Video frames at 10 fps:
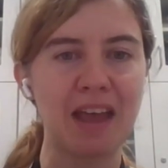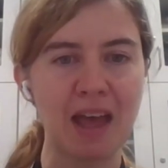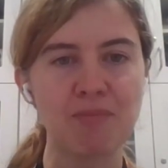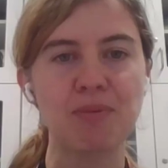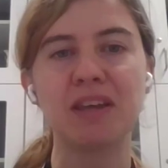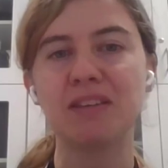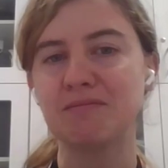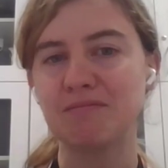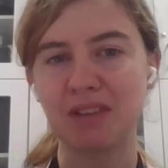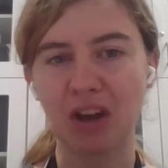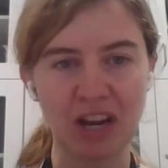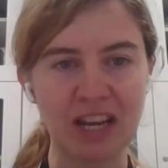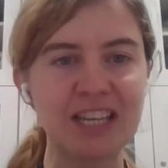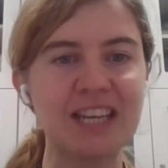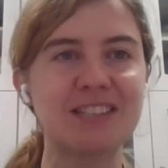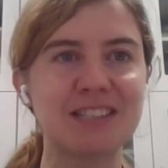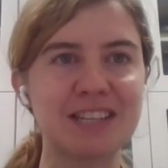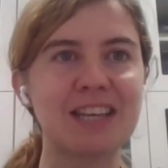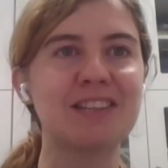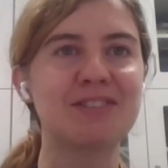happy,
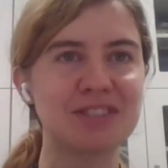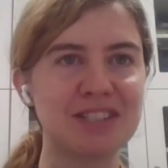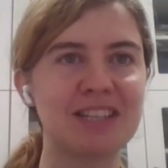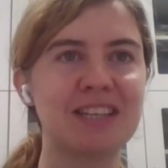still interested